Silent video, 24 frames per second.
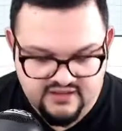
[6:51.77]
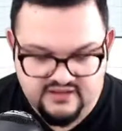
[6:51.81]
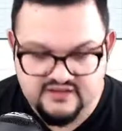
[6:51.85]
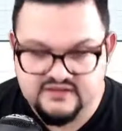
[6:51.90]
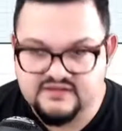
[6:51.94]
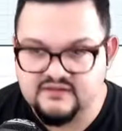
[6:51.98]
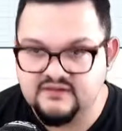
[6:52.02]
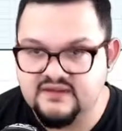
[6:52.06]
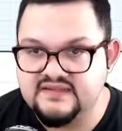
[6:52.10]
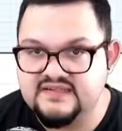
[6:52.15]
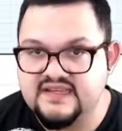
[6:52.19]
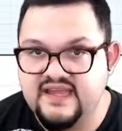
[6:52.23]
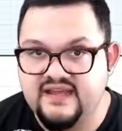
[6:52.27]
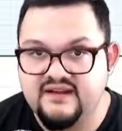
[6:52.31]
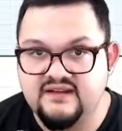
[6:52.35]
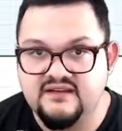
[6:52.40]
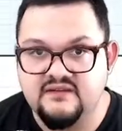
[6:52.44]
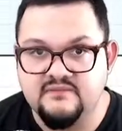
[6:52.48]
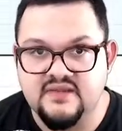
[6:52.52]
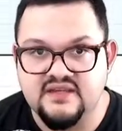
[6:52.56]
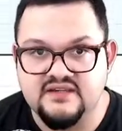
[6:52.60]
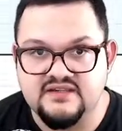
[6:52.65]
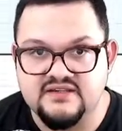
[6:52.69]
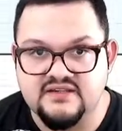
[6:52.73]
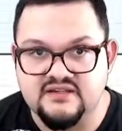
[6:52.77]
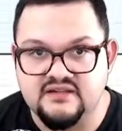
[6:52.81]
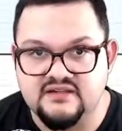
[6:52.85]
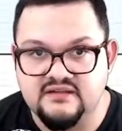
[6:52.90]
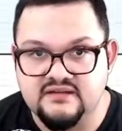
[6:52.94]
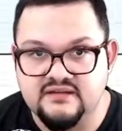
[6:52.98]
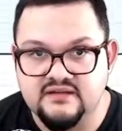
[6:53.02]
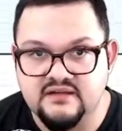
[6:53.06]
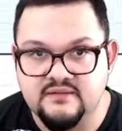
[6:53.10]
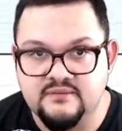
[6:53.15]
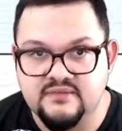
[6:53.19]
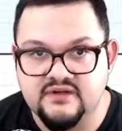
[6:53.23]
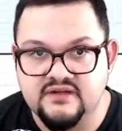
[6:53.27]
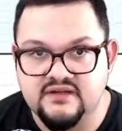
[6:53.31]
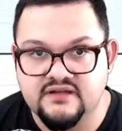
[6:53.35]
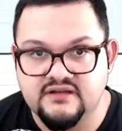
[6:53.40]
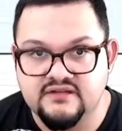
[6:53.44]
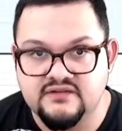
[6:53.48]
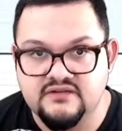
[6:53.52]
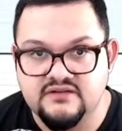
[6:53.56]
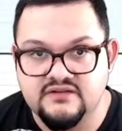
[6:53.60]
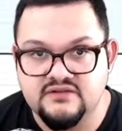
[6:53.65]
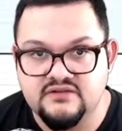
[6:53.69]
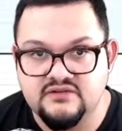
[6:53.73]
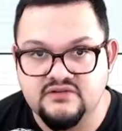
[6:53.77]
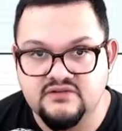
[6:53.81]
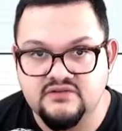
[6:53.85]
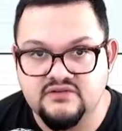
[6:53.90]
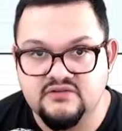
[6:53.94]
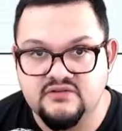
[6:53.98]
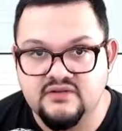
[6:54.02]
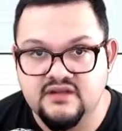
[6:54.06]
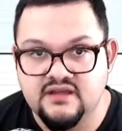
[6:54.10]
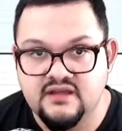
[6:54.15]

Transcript: So let's add a dimension. I'm going to do